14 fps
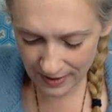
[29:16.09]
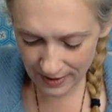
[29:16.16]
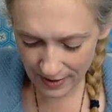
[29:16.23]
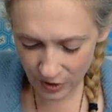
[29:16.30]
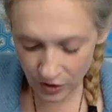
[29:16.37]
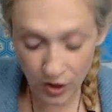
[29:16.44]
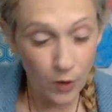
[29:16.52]

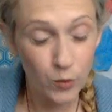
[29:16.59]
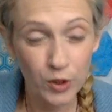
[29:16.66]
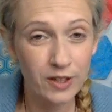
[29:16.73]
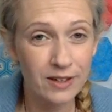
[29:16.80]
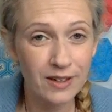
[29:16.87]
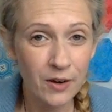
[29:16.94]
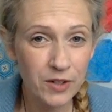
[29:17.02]
you're not
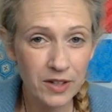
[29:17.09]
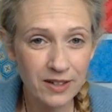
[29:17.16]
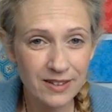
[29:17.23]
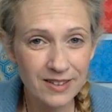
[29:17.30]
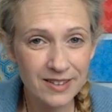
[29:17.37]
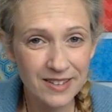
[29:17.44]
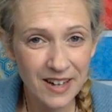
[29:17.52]
working out
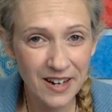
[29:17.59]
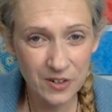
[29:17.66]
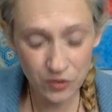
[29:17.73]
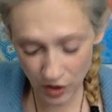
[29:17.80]
here kind of